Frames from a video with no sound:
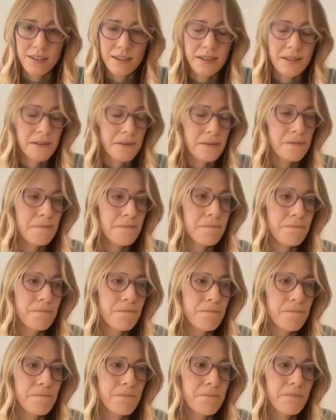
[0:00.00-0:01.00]

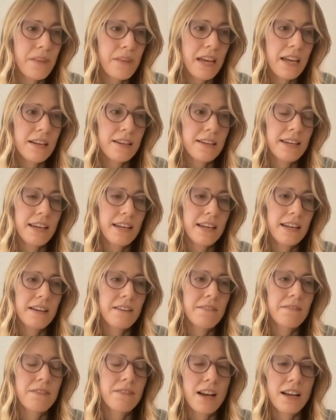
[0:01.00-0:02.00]
um, and getting
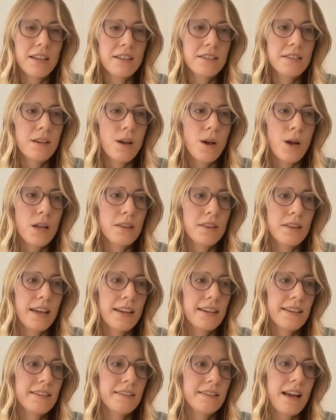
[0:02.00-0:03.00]
advice on
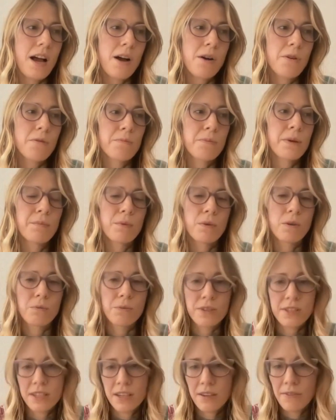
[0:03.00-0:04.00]
like how people are
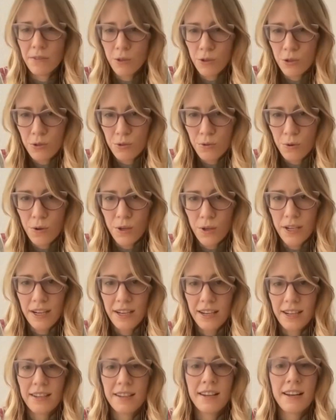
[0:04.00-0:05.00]
receiving the
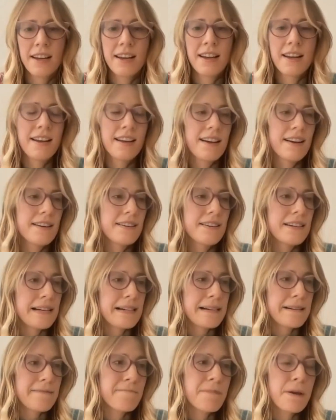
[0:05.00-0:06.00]
story.
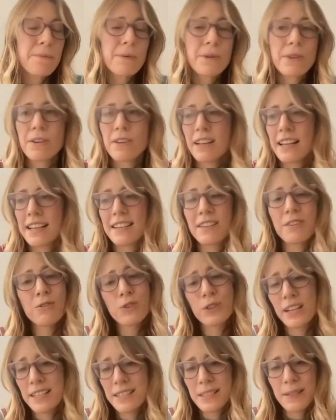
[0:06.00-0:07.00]
Maybe that like you
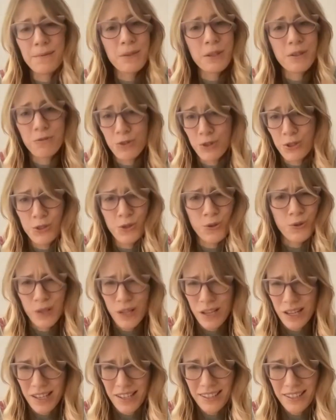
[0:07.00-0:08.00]
look at something for so
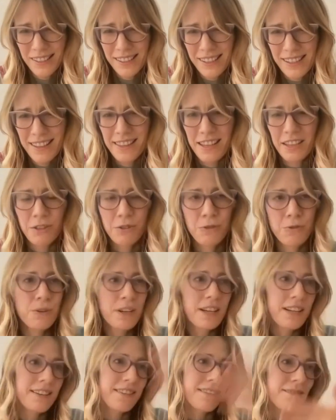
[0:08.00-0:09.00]
long that you
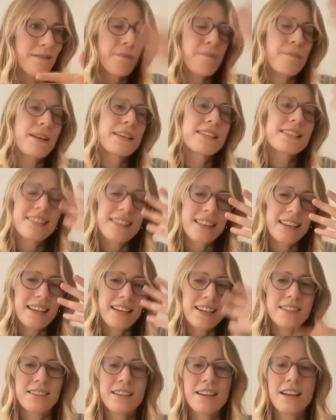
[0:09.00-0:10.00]
can miss
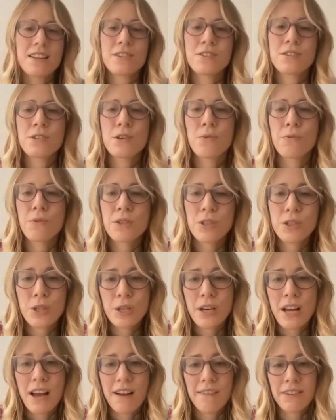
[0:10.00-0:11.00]
things, and so it's good
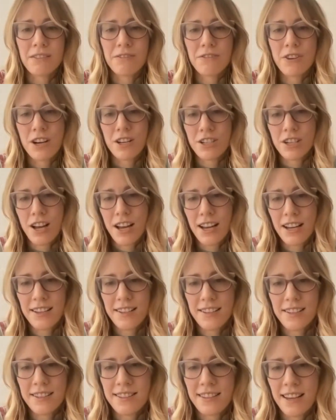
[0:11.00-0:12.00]
having fresh
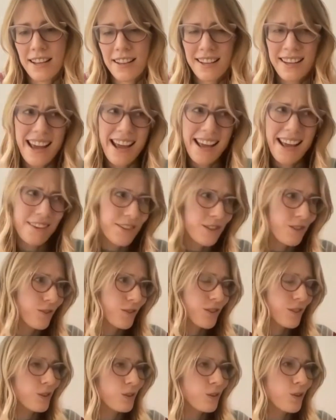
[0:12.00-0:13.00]
eyes say like, hey, this
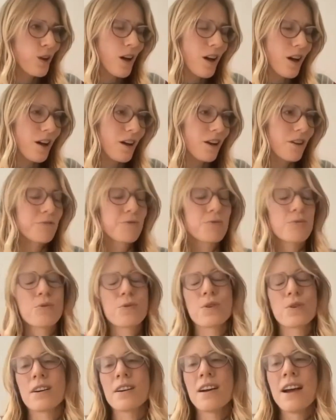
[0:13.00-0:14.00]
looks a little off,
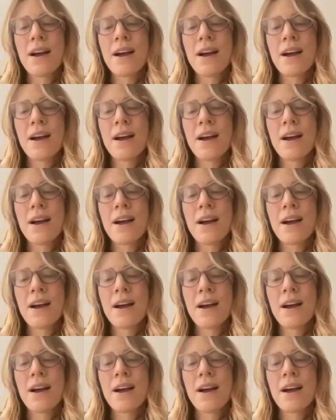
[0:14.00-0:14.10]
or